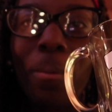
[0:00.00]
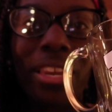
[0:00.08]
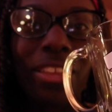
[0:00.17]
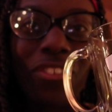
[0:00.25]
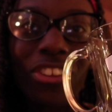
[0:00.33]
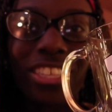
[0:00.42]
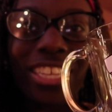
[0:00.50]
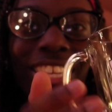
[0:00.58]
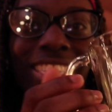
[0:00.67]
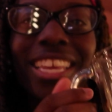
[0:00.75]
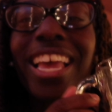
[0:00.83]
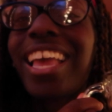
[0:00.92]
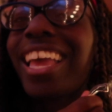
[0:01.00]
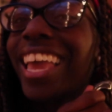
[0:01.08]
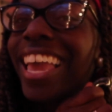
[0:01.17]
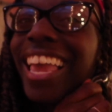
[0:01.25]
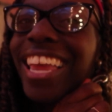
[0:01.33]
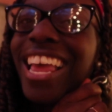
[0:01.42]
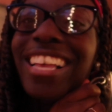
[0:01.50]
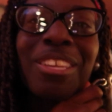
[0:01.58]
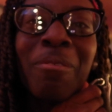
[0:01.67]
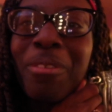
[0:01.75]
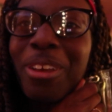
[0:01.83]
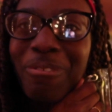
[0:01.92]
many feelings." And as
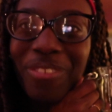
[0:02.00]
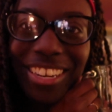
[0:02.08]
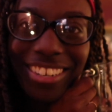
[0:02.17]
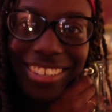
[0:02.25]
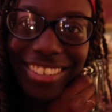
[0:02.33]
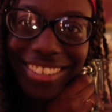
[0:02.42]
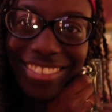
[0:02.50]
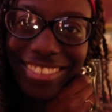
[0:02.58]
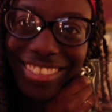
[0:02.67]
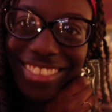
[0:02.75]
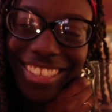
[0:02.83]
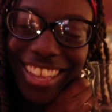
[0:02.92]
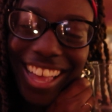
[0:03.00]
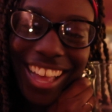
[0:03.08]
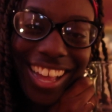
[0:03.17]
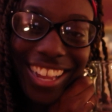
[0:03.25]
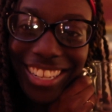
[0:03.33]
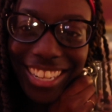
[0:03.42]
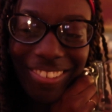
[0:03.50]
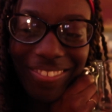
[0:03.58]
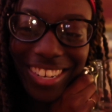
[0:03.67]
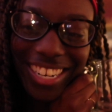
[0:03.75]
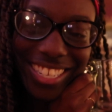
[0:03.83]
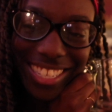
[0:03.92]
a book reader, I
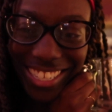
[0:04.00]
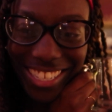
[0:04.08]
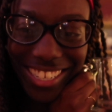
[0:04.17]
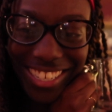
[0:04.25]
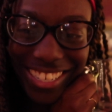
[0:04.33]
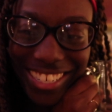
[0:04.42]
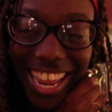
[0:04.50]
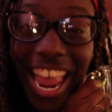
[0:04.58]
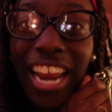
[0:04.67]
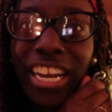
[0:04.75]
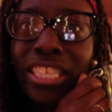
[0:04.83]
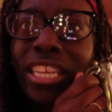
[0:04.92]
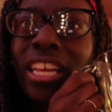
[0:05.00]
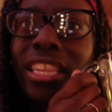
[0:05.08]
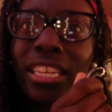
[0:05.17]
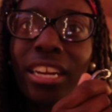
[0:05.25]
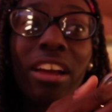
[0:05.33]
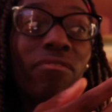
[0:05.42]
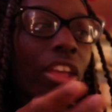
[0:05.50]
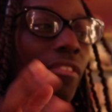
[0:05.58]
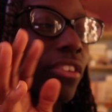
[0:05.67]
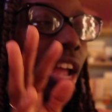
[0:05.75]
love to see it. And it's clear. I've never